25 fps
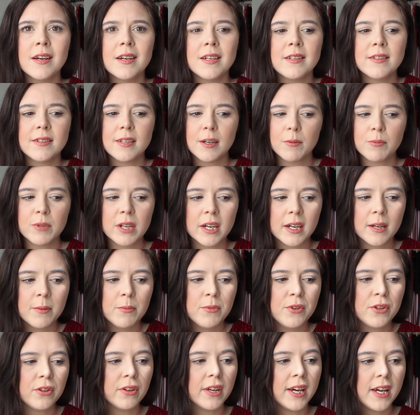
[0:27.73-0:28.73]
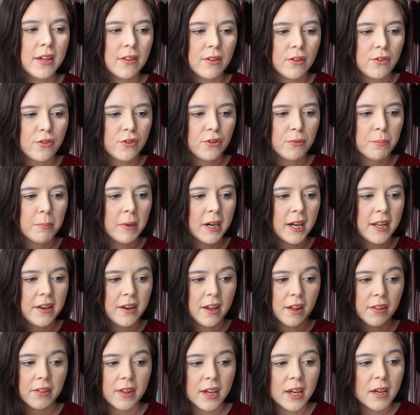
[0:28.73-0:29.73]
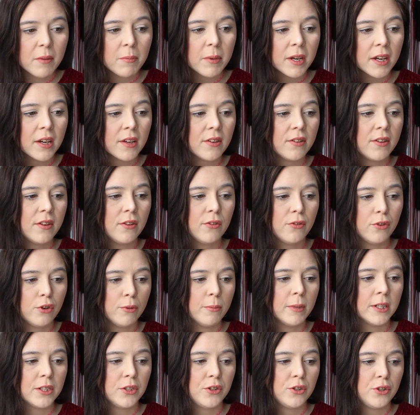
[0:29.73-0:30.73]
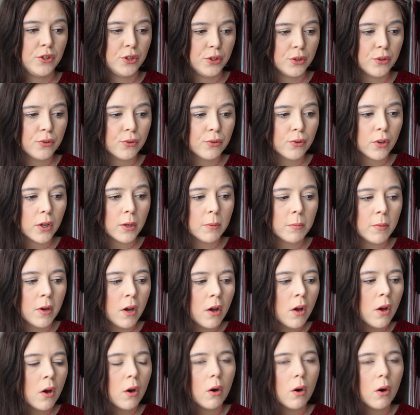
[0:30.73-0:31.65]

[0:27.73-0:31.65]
and sometimes you'll either just buy nothing because there's too much to choose from,